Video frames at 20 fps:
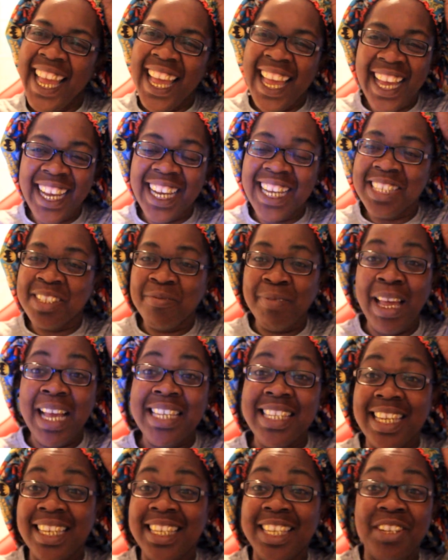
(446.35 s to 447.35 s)
I got some
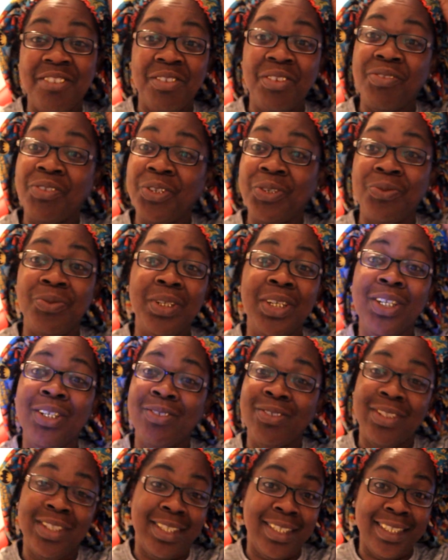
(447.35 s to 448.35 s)
lights I need to review. We're
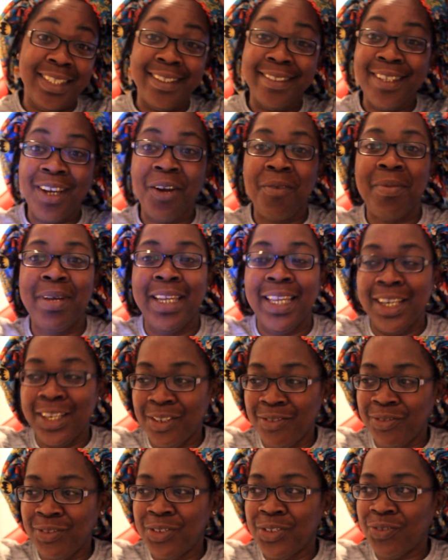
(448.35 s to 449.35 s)
gonna talk about that
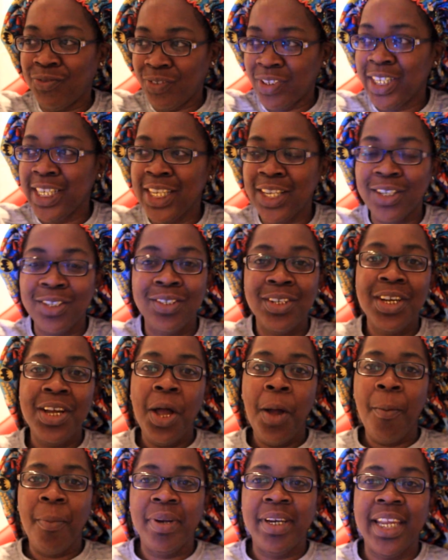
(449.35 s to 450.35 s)
in a future video,
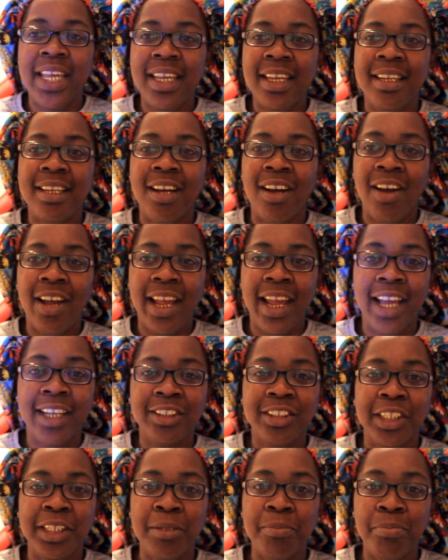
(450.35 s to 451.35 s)
but they
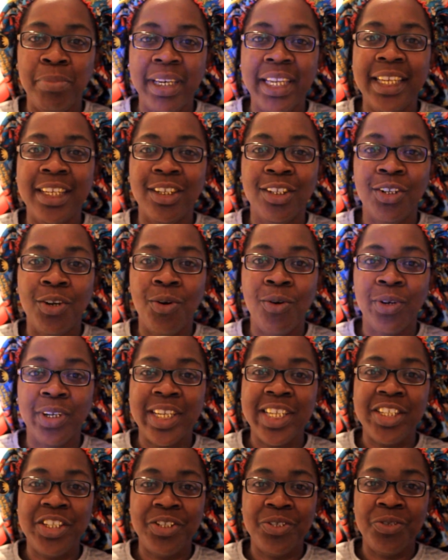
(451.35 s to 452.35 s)
actually blink
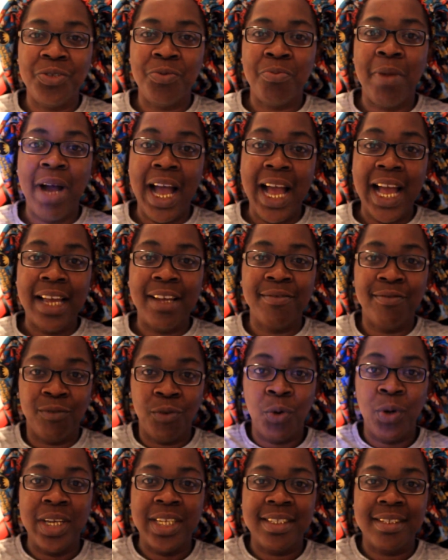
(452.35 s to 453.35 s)
according to my
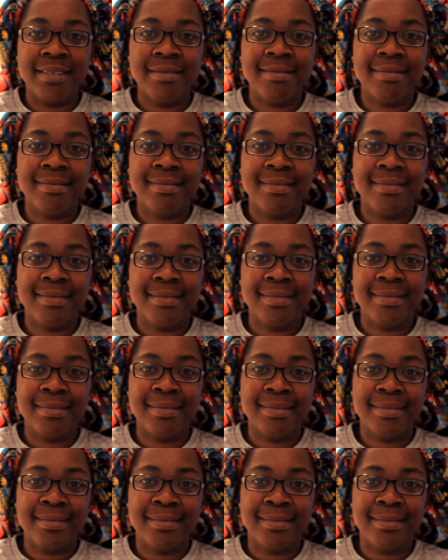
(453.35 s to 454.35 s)
voice,
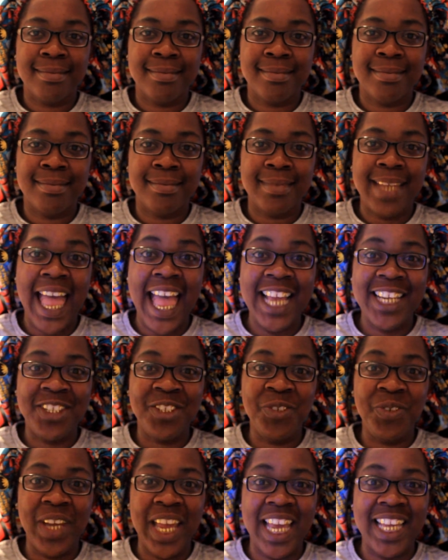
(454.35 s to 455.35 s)
as
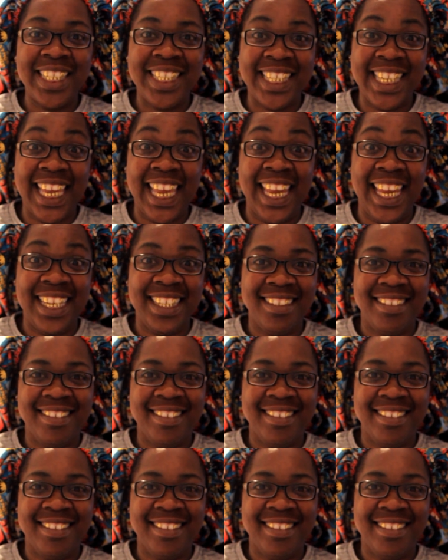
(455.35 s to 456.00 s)
you can see.